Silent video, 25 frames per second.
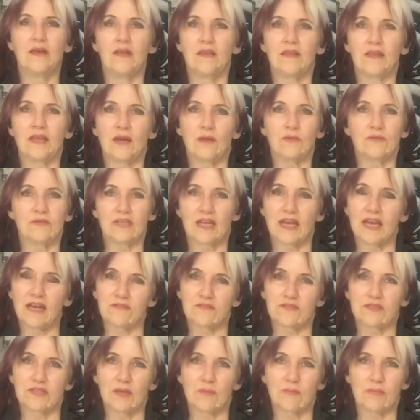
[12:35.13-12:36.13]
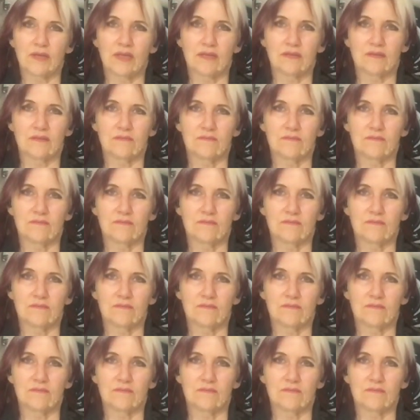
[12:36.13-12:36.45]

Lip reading: That was a half step bend.